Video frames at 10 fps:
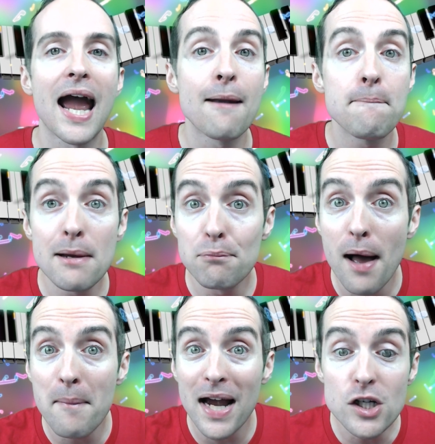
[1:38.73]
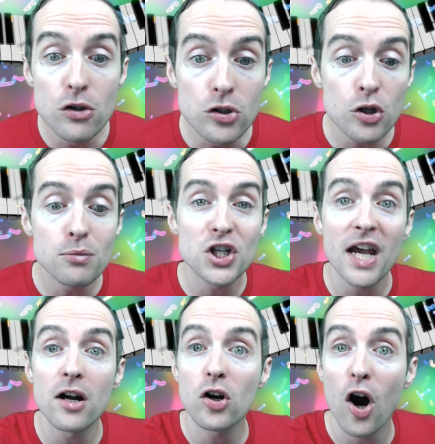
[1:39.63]
And people on my YouTube
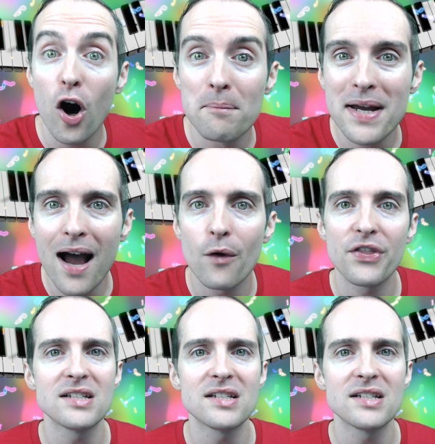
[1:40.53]
channel called me out.